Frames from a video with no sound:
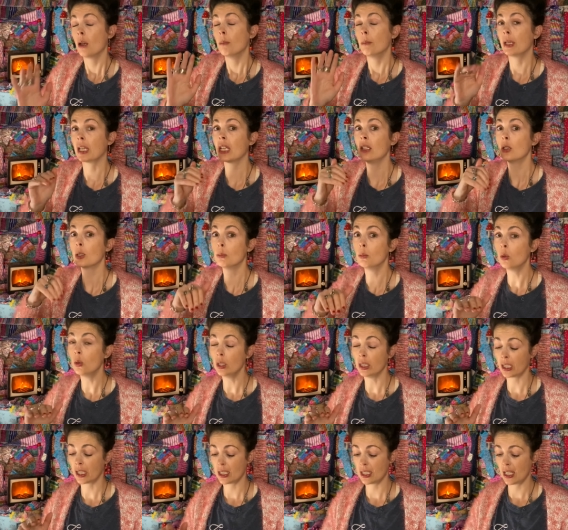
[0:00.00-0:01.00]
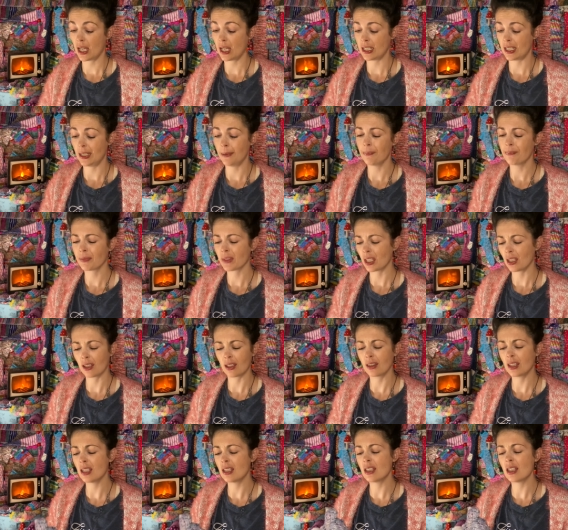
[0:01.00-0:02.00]
make it look more like a teddy, like
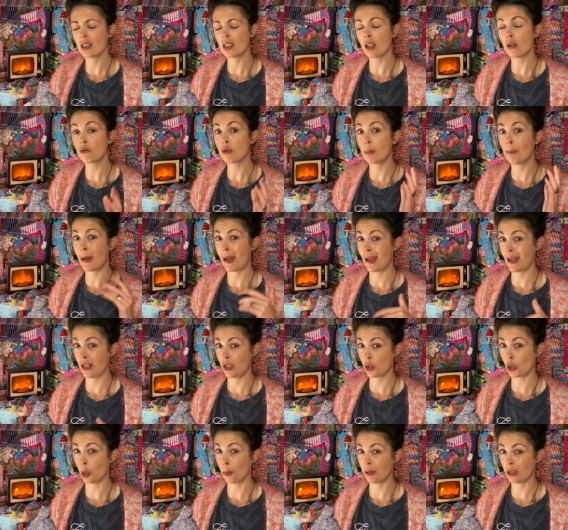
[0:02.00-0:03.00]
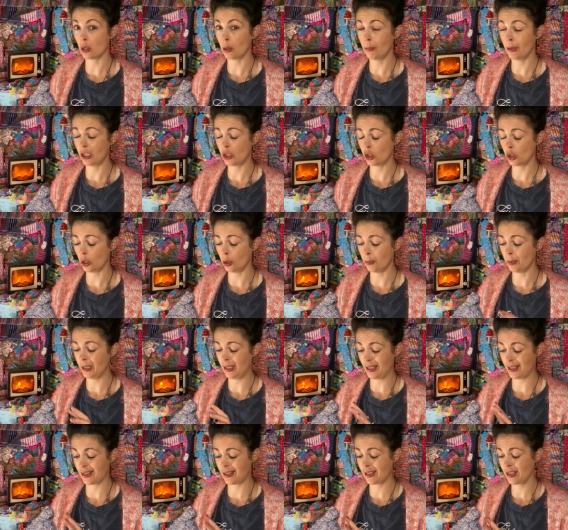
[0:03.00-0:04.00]
this is a repair job. It's on my job
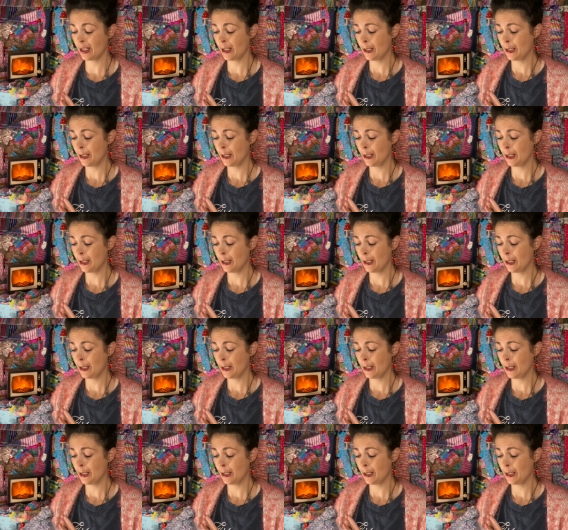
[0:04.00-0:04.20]
list.